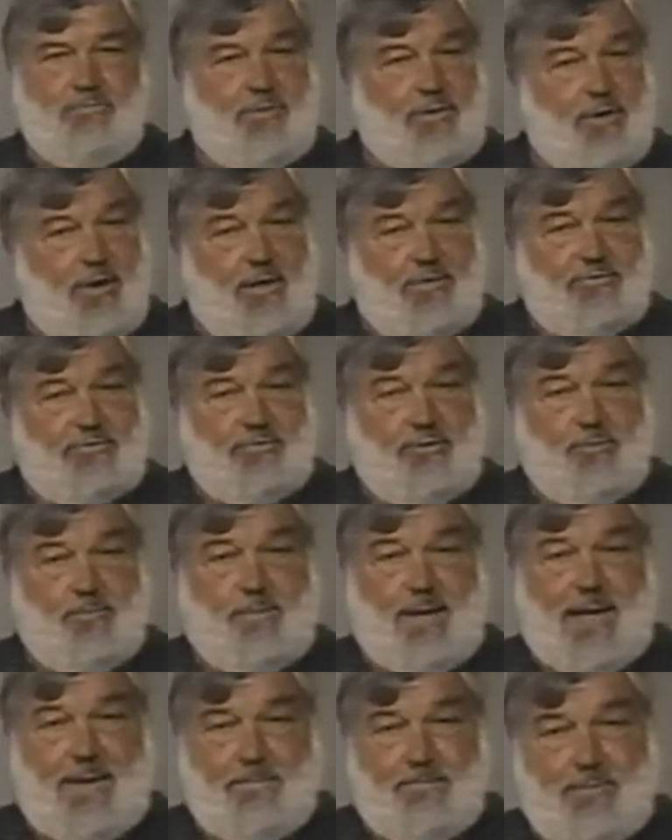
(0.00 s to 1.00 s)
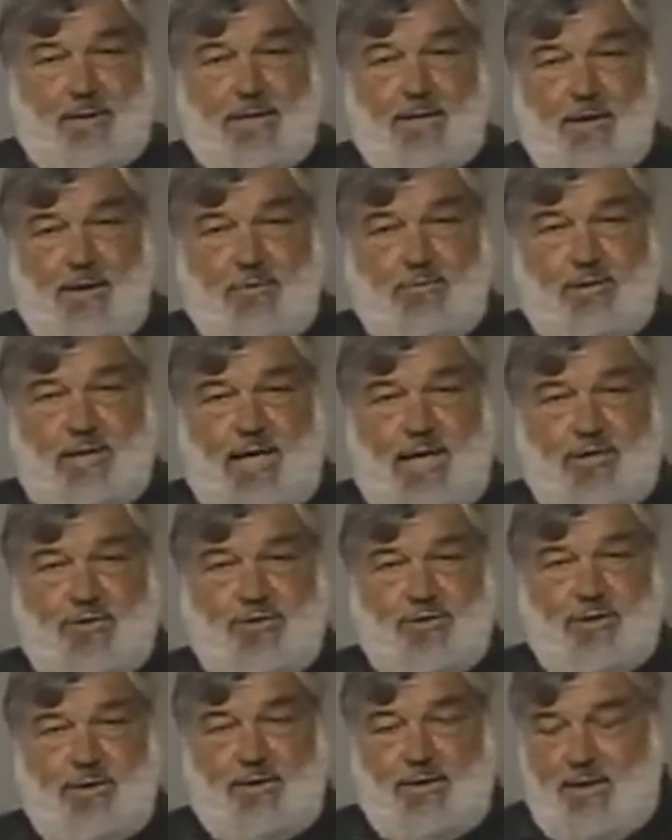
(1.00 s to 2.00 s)
but also by bin
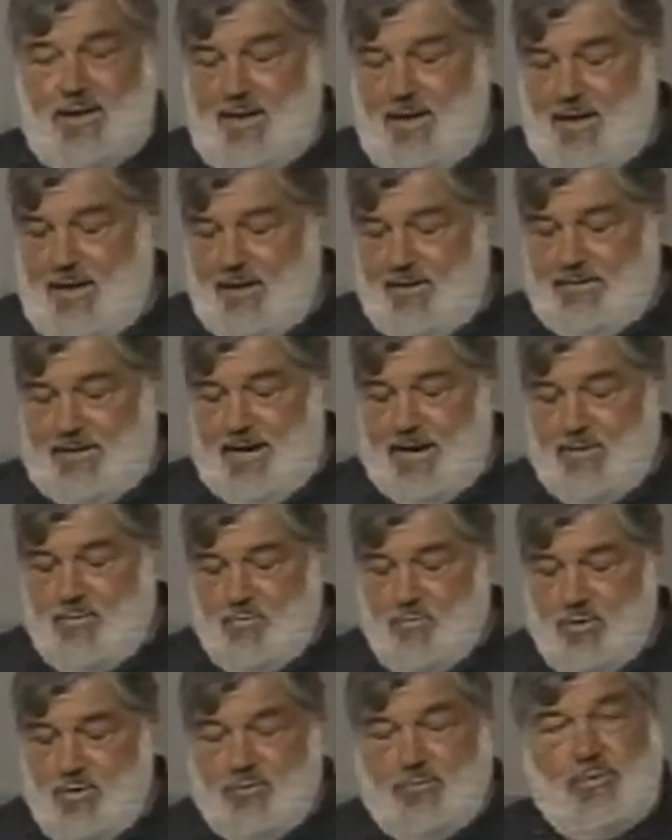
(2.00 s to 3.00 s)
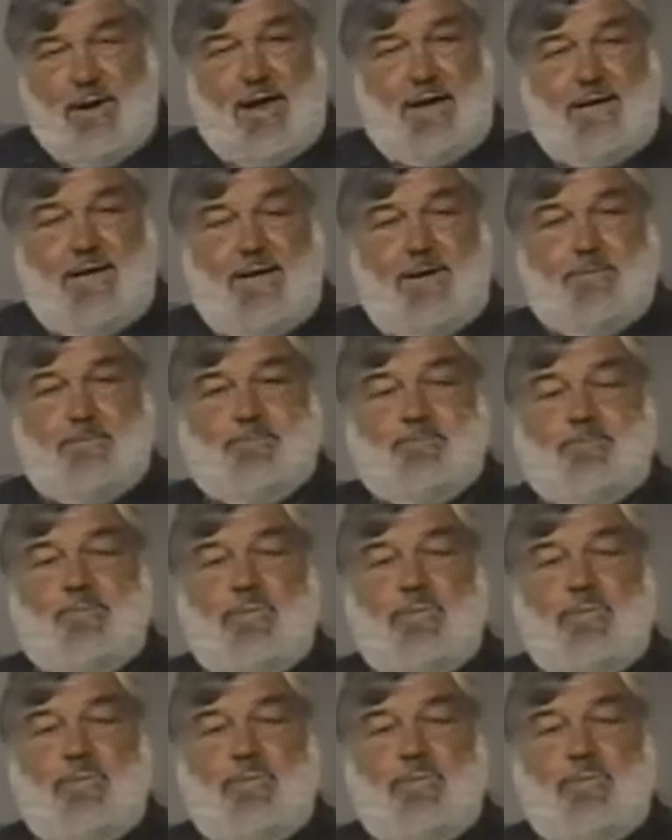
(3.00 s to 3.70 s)
location, then we're ready